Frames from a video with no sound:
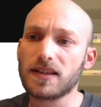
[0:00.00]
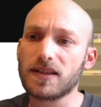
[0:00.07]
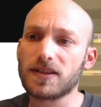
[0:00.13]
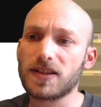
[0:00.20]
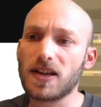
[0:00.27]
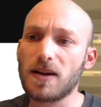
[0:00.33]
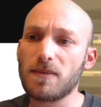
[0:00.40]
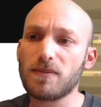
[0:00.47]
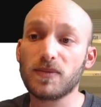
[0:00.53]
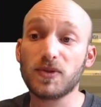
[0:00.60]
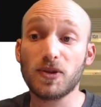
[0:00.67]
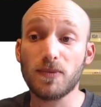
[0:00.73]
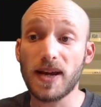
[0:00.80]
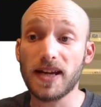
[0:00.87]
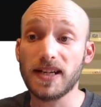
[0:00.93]
some
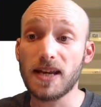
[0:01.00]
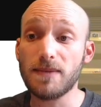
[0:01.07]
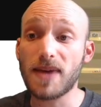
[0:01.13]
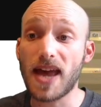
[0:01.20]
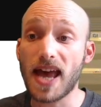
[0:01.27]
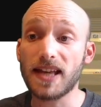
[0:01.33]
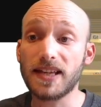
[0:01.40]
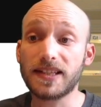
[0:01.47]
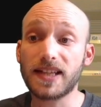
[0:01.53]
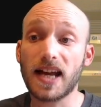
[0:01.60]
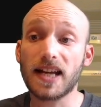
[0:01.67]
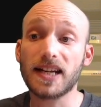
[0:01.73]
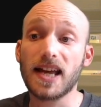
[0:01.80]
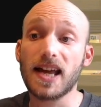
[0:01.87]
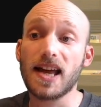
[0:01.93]
domain name,
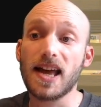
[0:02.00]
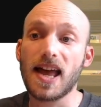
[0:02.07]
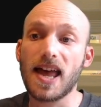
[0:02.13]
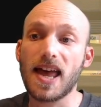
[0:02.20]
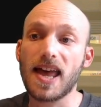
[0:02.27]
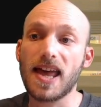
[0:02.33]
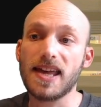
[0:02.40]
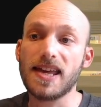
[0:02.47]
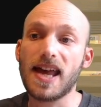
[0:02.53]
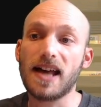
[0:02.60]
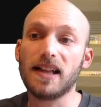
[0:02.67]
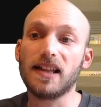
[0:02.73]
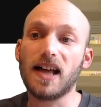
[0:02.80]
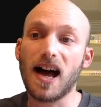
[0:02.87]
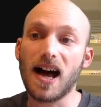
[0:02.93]
s.ali,
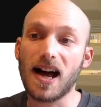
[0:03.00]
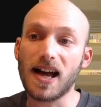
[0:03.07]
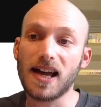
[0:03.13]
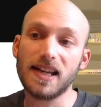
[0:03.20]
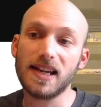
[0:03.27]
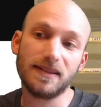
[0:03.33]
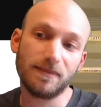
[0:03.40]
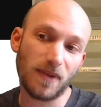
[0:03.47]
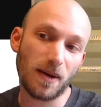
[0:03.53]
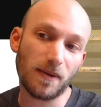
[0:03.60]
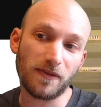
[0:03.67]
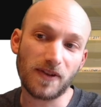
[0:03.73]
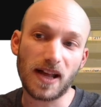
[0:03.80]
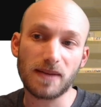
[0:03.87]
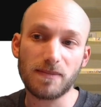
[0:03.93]
probably
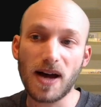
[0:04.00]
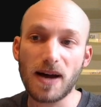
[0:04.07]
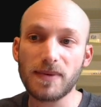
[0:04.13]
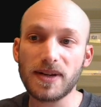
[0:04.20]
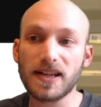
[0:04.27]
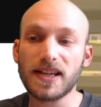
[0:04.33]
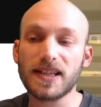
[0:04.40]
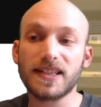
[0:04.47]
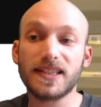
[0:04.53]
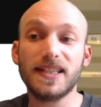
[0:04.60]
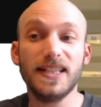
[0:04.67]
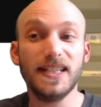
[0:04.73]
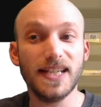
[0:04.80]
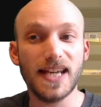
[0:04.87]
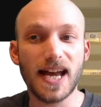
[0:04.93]
for Alibaba,
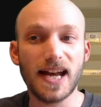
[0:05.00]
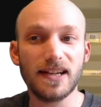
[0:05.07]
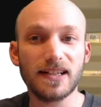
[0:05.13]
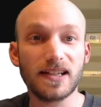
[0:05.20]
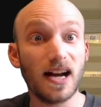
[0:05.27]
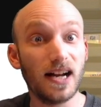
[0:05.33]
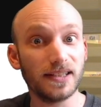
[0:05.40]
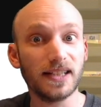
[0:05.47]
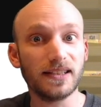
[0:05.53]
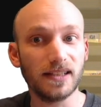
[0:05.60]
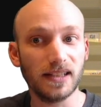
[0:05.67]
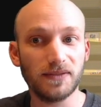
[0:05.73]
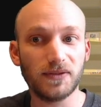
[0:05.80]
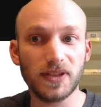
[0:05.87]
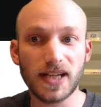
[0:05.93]
CDN, Content
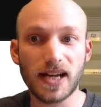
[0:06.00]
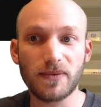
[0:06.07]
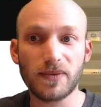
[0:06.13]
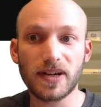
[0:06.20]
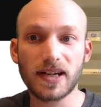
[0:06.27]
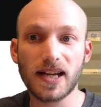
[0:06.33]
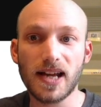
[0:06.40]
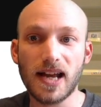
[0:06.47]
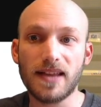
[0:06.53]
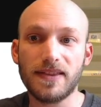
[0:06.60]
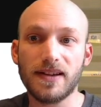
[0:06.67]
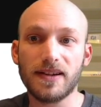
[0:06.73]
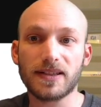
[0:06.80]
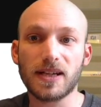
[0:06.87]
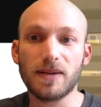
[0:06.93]
Delivery Network.
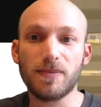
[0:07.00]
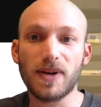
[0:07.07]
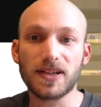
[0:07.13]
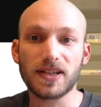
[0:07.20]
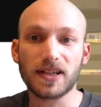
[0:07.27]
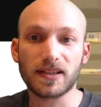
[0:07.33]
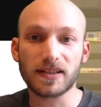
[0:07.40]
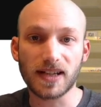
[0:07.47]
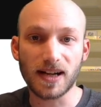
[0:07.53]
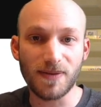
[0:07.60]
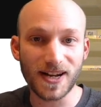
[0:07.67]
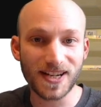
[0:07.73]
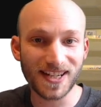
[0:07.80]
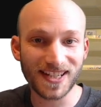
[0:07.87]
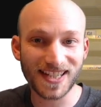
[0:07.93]
There's a bunch of
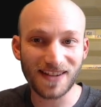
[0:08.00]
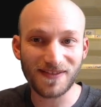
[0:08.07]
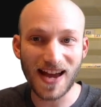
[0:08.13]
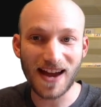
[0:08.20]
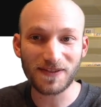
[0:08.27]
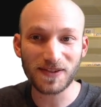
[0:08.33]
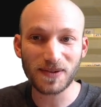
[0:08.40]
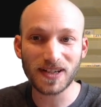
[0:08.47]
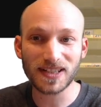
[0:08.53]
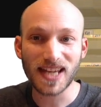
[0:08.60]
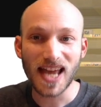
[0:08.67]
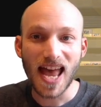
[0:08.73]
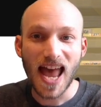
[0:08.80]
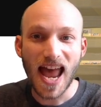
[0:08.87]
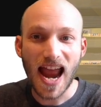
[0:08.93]
stuff afterwards.
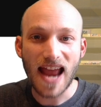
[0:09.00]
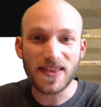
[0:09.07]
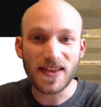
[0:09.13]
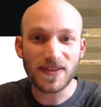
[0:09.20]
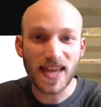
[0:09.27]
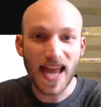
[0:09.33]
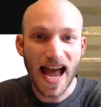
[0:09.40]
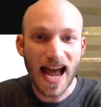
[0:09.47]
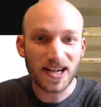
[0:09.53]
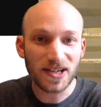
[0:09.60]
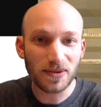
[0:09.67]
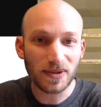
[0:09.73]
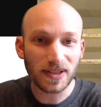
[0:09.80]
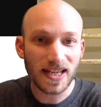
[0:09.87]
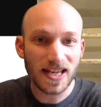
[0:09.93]
And then the
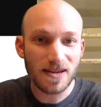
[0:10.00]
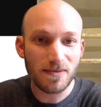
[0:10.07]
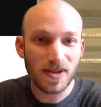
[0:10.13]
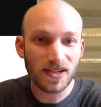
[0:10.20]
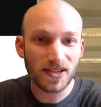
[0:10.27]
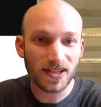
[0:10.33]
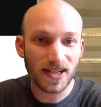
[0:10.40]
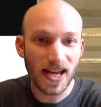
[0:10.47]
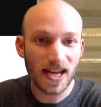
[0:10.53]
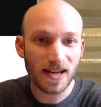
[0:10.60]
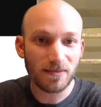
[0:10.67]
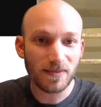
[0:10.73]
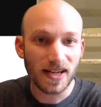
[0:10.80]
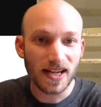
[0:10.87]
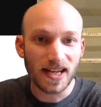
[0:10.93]
actual image
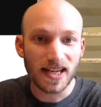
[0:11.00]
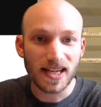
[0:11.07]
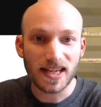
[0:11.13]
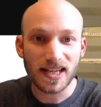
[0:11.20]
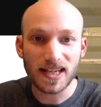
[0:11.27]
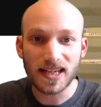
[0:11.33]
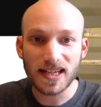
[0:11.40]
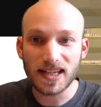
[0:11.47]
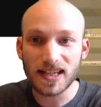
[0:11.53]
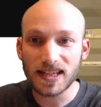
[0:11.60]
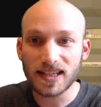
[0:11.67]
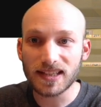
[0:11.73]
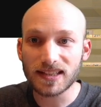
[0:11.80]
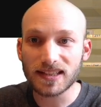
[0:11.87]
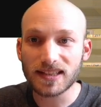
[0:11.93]
name
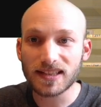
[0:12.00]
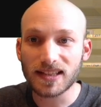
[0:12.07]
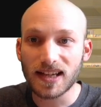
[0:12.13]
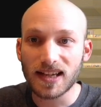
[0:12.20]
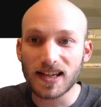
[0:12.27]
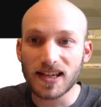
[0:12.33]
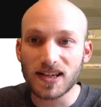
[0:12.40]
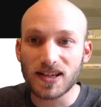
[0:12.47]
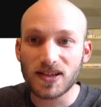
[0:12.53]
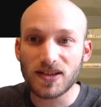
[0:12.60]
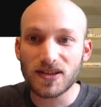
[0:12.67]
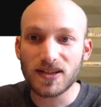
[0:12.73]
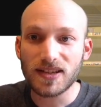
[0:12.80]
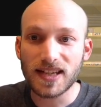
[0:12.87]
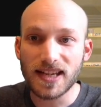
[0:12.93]
is
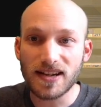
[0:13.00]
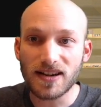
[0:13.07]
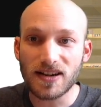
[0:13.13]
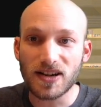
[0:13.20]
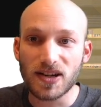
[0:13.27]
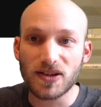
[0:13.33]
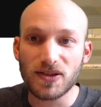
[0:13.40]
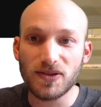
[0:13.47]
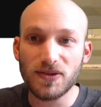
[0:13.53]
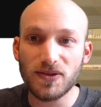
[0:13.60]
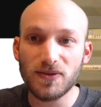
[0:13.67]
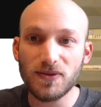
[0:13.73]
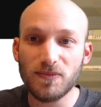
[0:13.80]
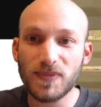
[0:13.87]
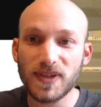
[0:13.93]
here,
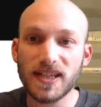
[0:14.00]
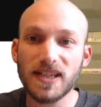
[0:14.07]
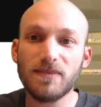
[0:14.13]
ub, blah,